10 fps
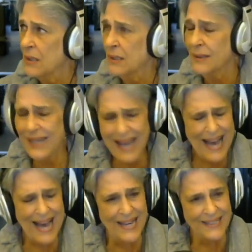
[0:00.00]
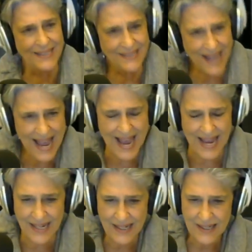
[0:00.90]
God dang.
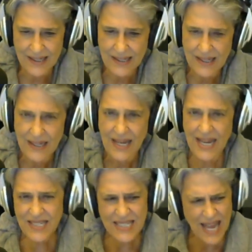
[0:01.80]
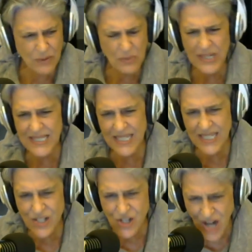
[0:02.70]
It's like what we did to
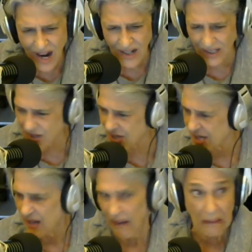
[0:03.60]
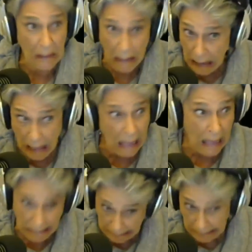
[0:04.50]
sharks.
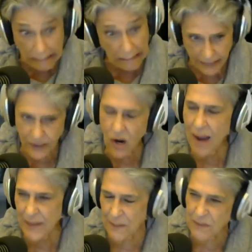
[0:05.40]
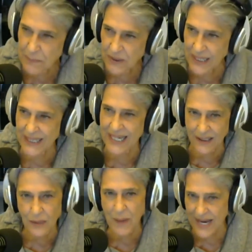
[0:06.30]
Ooh, you know how many people get
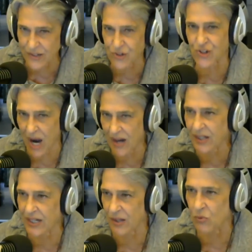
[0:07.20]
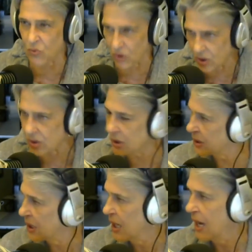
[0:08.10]
killed by a shark in the
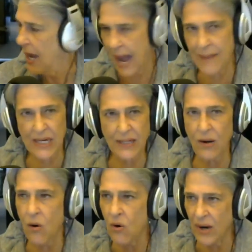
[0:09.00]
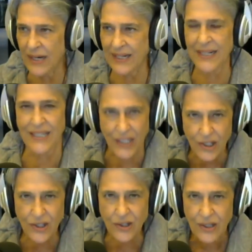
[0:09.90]
world? In a year?